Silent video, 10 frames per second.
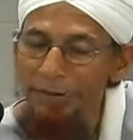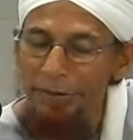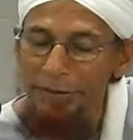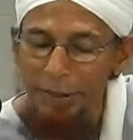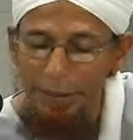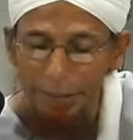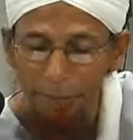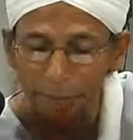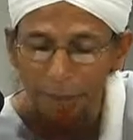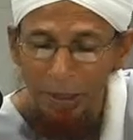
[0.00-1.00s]
is the
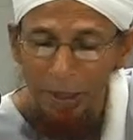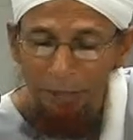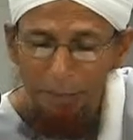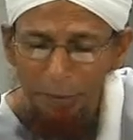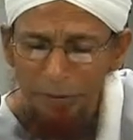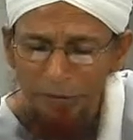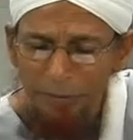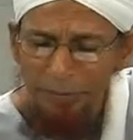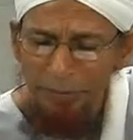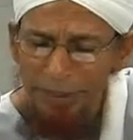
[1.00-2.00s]
dalil of a
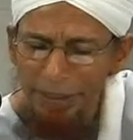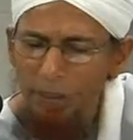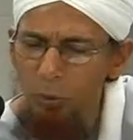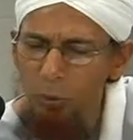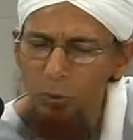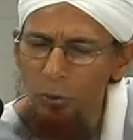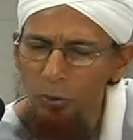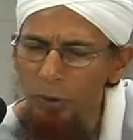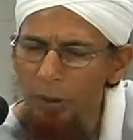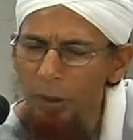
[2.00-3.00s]
person's making
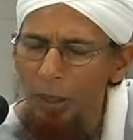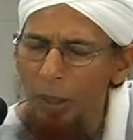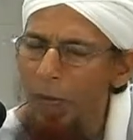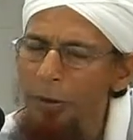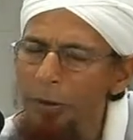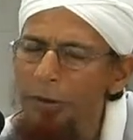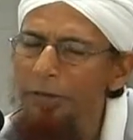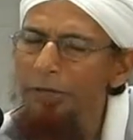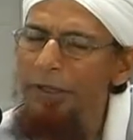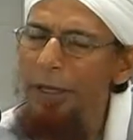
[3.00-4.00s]
wudu under
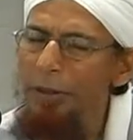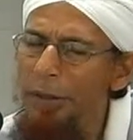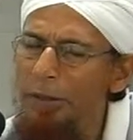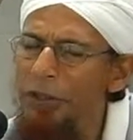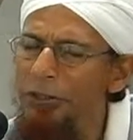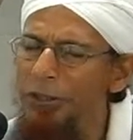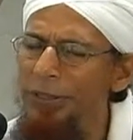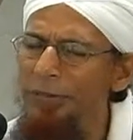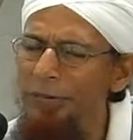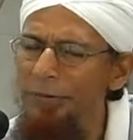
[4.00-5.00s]
difficult
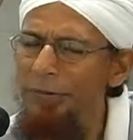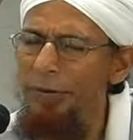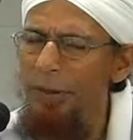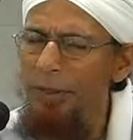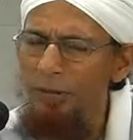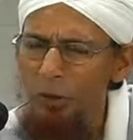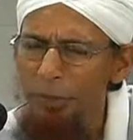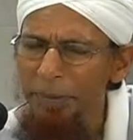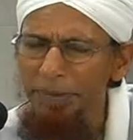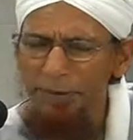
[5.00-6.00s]
conditions. So
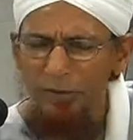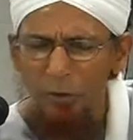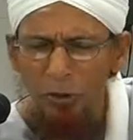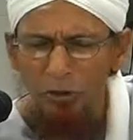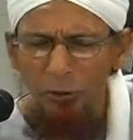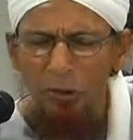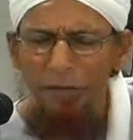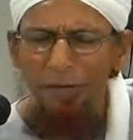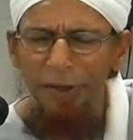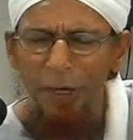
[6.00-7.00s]
it means he's going through
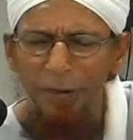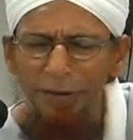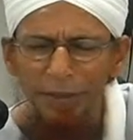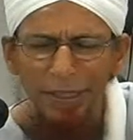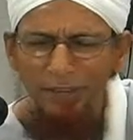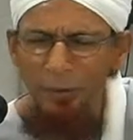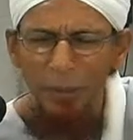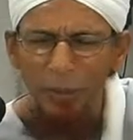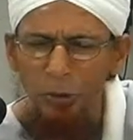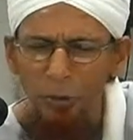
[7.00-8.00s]
difficulty. There's
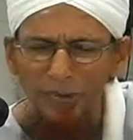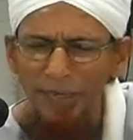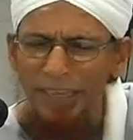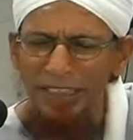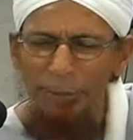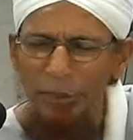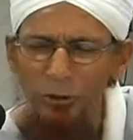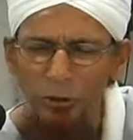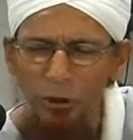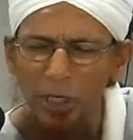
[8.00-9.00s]
no enthusiasm
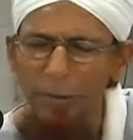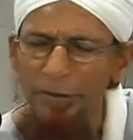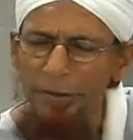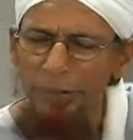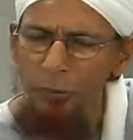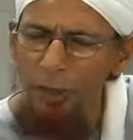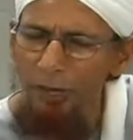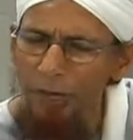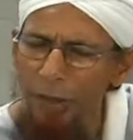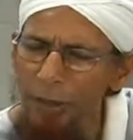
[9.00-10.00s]
and joy, but he's doing
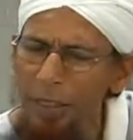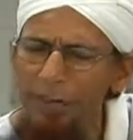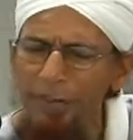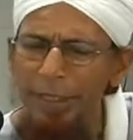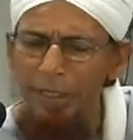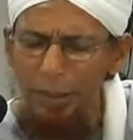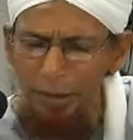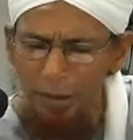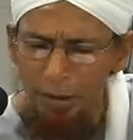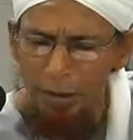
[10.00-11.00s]
it for Allah's sake.
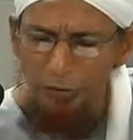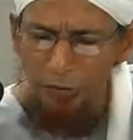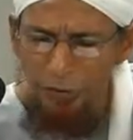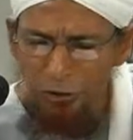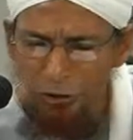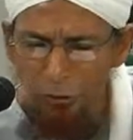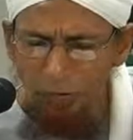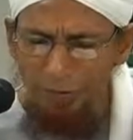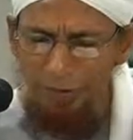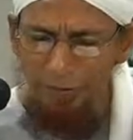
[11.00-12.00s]
So this
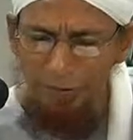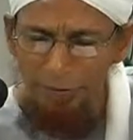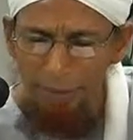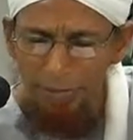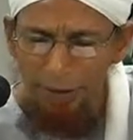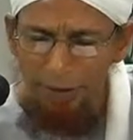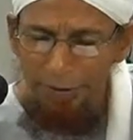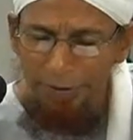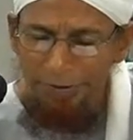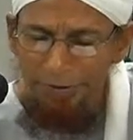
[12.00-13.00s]
shows us,
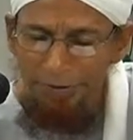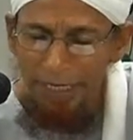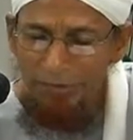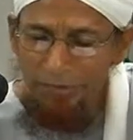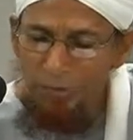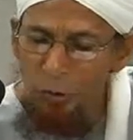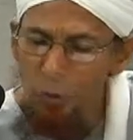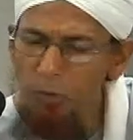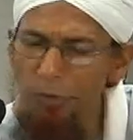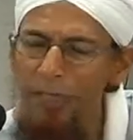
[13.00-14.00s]
this is
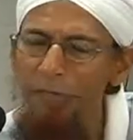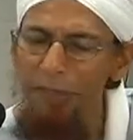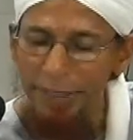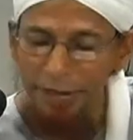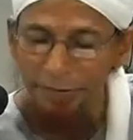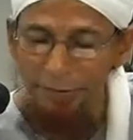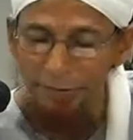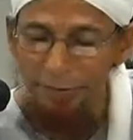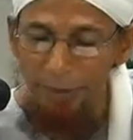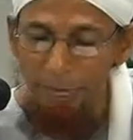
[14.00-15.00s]
assumed
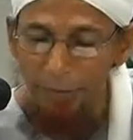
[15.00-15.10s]
evidence